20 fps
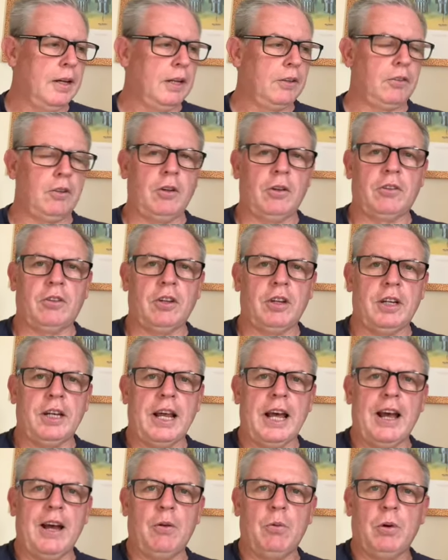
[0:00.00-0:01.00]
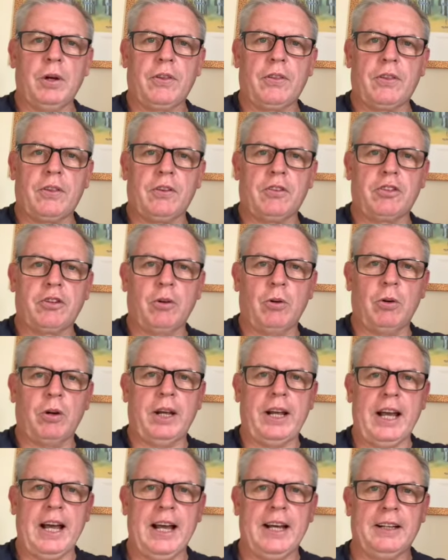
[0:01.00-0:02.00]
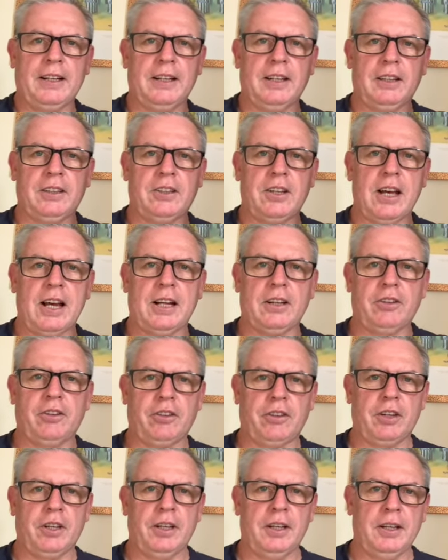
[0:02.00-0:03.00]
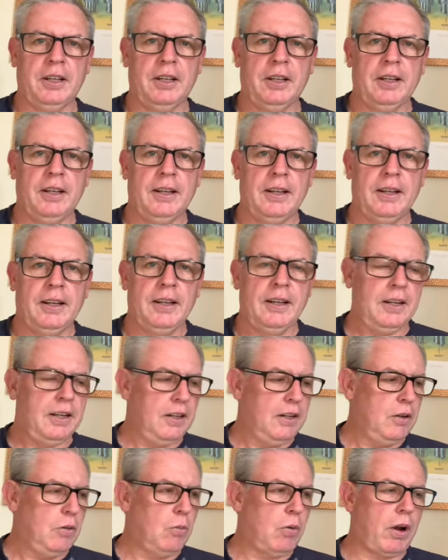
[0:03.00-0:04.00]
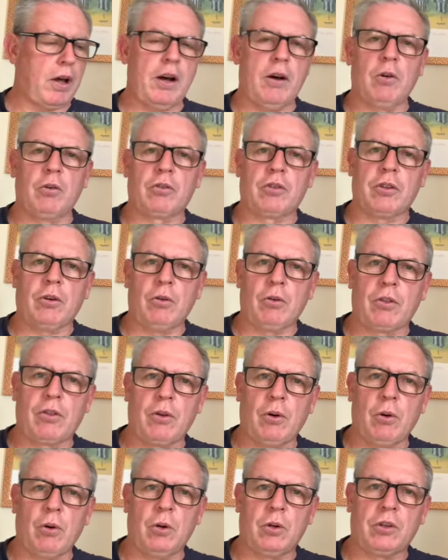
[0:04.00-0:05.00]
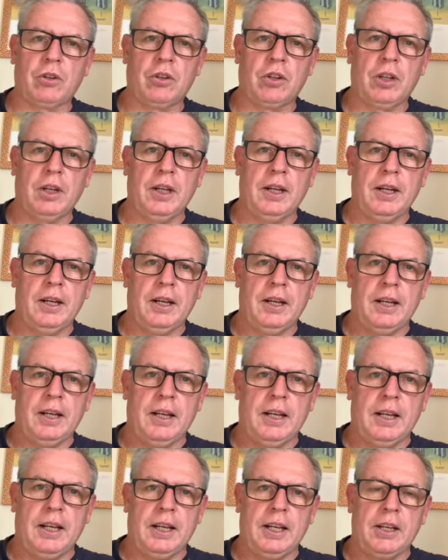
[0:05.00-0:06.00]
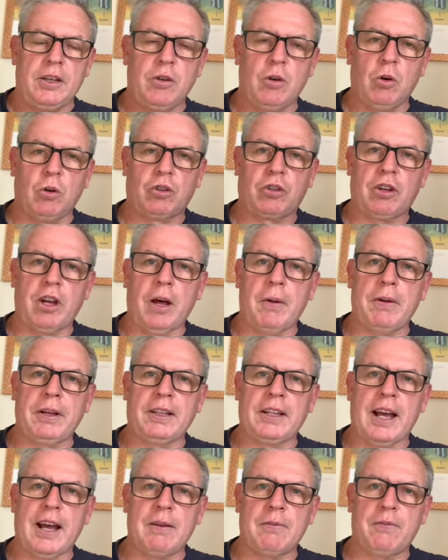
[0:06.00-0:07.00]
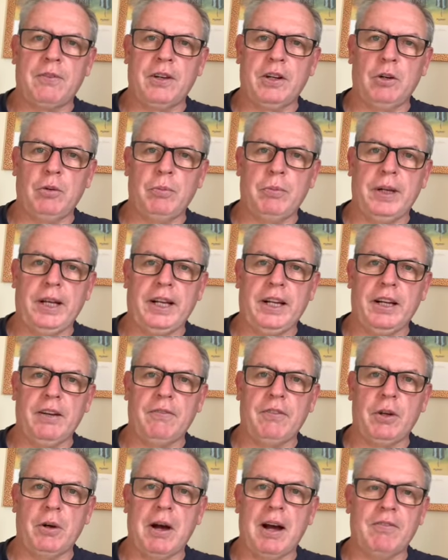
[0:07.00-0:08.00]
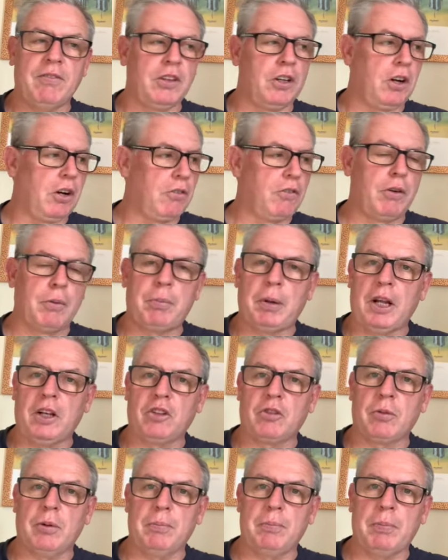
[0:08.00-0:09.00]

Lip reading: So that's it now with the Shorty handle attached. What I also thought, you're slowing down filming if you haven't got a replacement